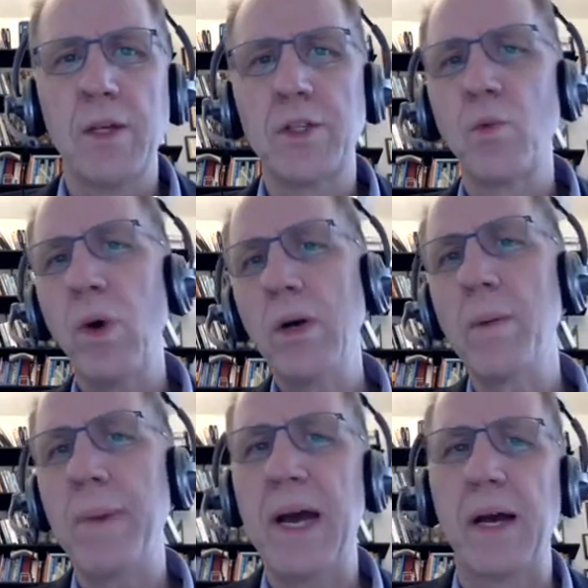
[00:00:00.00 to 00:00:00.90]
So
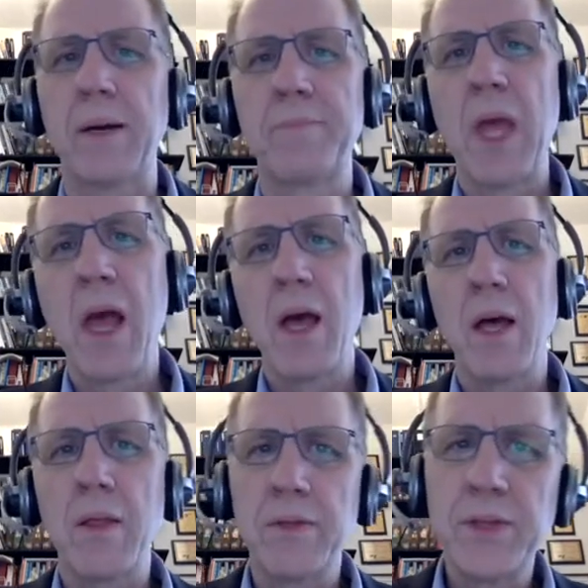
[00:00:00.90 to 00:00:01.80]
welcome back.
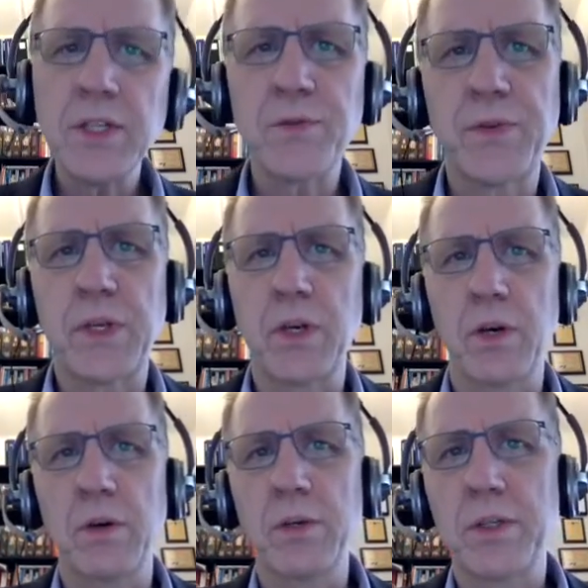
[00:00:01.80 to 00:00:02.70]
This
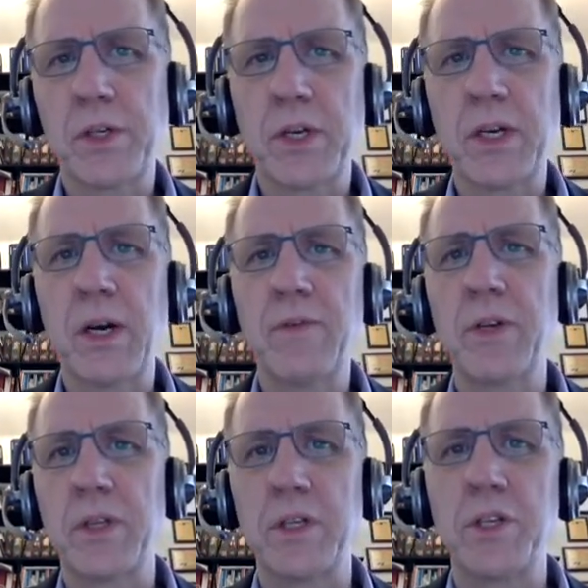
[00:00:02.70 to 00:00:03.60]
video is going to
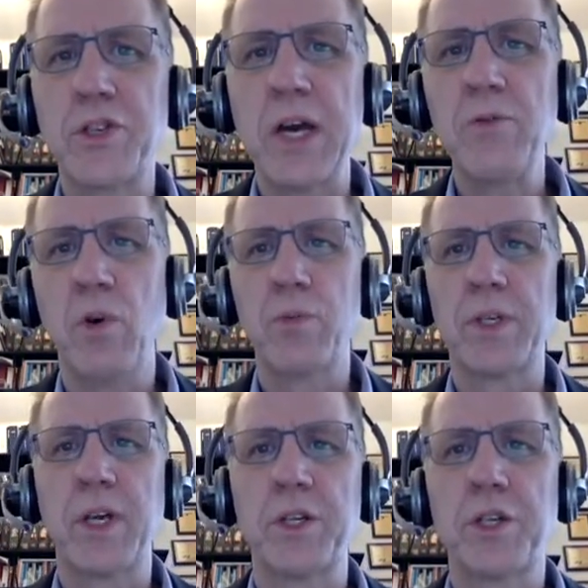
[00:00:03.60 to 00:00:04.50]
cover the general
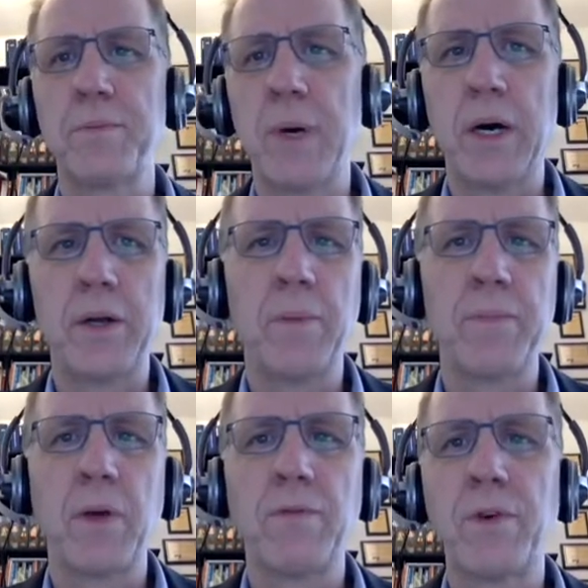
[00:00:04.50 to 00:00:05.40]
retention model
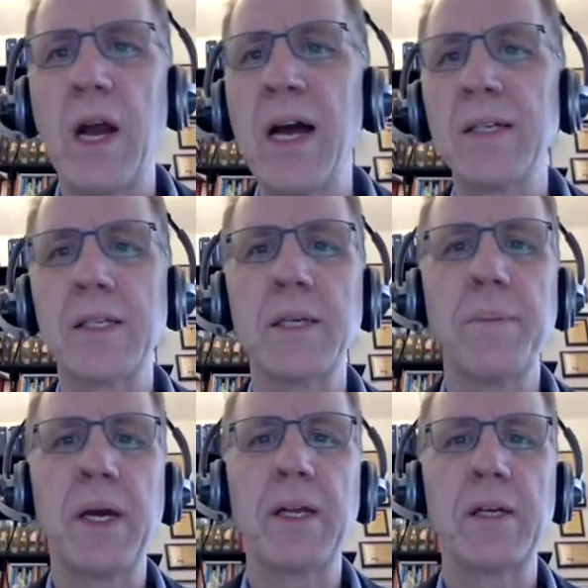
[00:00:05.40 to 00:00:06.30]
for
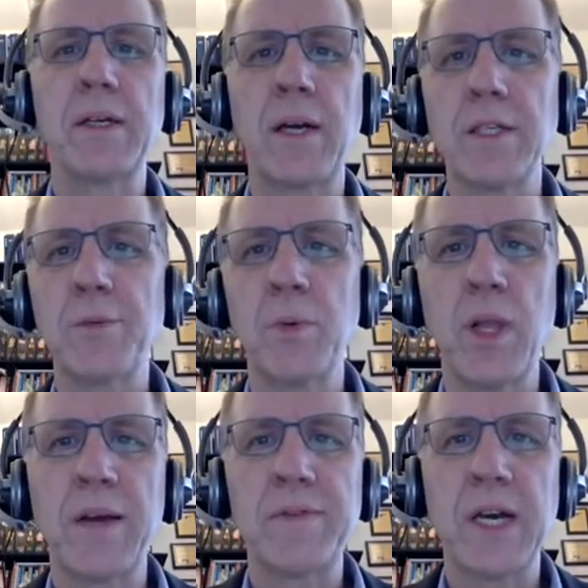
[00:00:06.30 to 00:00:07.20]
estimating customer
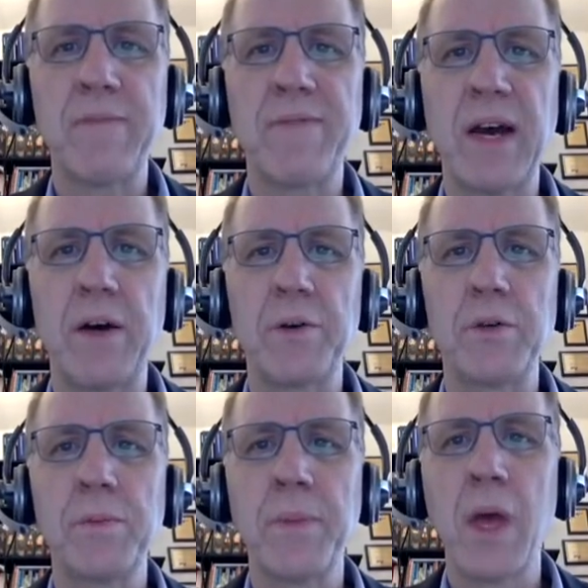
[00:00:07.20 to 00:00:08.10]
lifetime
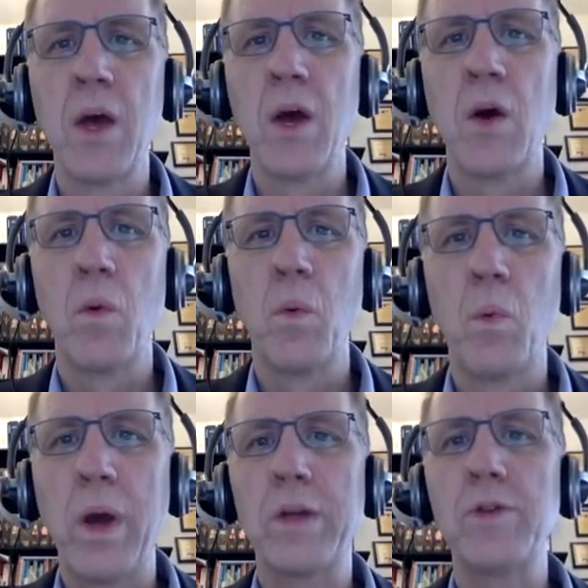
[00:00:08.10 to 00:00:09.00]
value
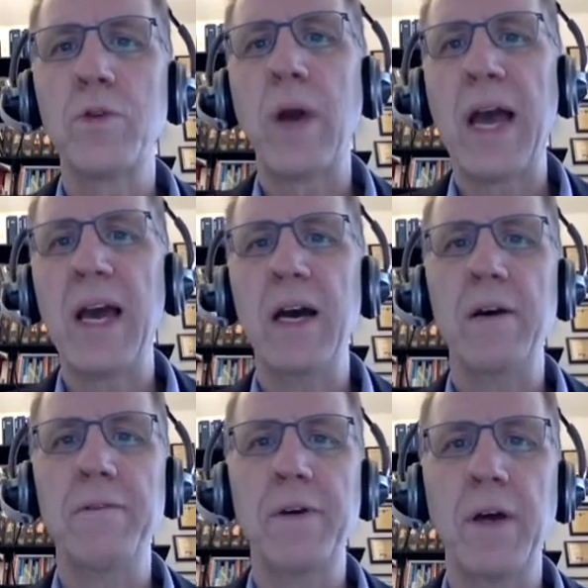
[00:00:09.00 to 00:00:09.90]
when you
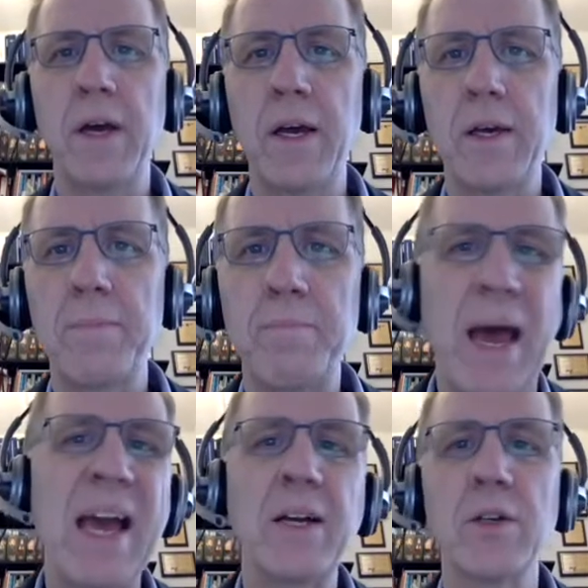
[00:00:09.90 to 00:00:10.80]
have a
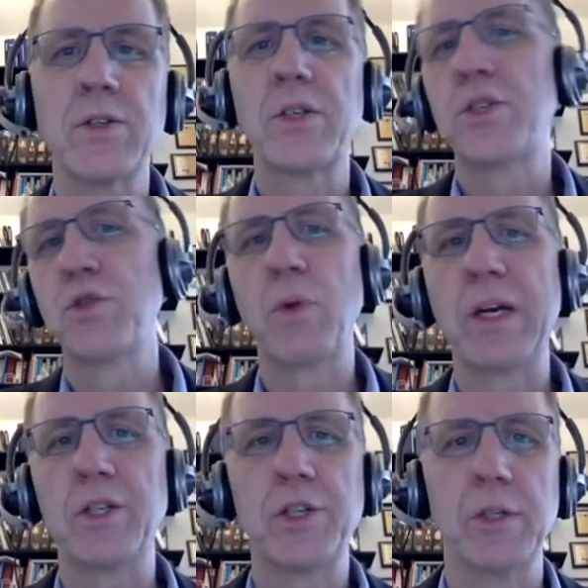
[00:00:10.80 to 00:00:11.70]
banger
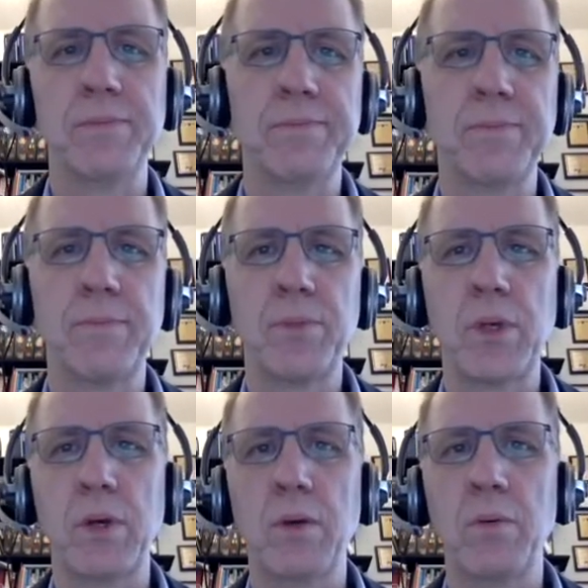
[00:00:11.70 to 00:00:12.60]
situation.
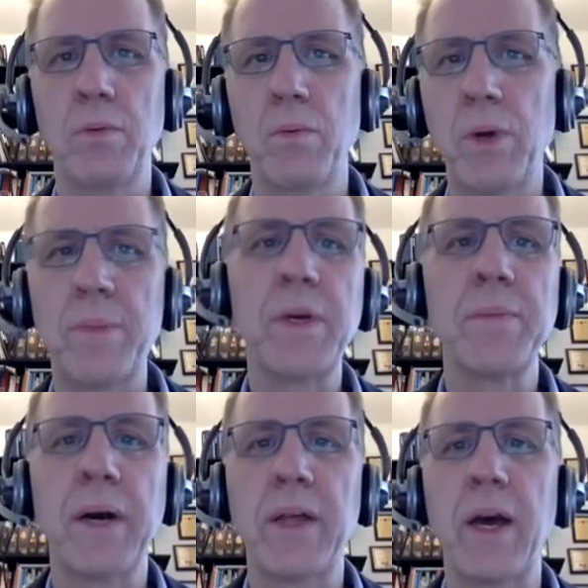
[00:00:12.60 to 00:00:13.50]
So what I
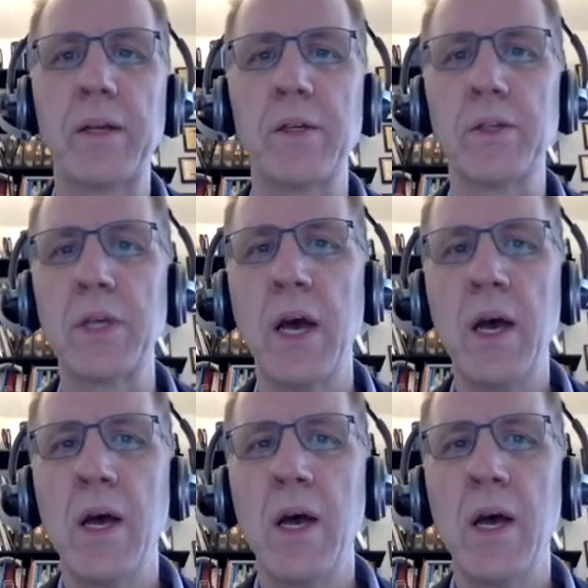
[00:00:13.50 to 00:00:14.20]
mean by that is